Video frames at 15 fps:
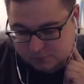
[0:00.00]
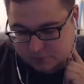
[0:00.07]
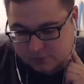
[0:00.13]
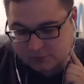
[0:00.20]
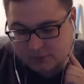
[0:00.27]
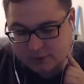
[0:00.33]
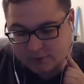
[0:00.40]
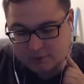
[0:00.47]

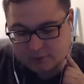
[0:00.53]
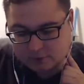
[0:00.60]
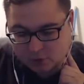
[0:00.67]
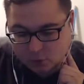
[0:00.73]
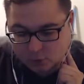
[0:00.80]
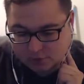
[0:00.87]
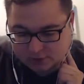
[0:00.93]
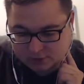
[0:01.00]
If I
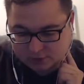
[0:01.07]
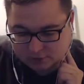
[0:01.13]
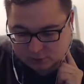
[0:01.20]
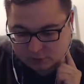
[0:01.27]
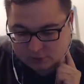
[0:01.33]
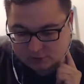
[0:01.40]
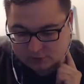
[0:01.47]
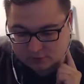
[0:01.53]
go into this
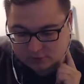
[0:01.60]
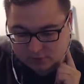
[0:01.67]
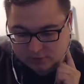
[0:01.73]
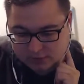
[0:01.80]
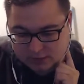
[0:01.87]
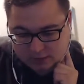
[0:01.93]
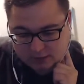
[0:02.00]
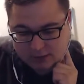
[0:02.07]
movie, it's going to be
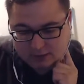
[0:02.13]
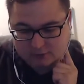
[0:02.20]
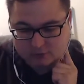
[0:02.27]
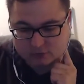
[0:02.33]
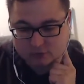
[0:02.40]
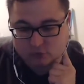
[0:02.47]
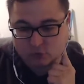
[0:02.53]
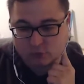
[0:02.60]
like
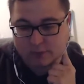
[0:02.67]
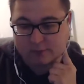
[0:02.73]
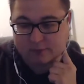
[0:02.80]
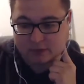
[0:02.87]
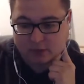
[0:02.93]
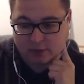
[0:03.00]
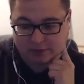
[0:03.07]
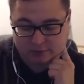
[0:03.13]

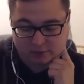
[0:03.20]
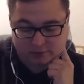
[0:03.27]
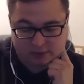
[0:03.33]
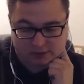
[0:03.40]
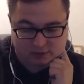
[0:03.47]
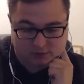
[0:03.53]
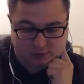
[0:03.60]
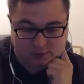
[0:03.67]
extremely low
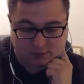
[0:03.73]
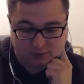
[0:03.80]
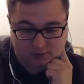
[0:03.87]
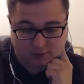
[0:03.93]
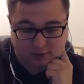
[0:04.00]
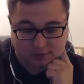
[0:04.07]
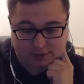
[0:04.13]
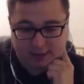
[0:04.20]
expectations because I
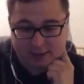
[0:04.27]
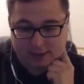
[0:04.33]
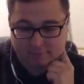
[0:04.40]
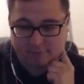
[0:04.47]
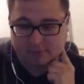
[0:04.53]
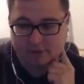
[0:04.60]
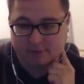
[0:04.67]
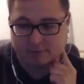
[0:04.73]
already
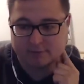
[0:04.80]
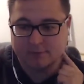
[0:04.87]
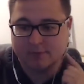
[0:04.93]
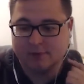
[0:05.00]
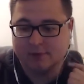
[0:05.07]
have them.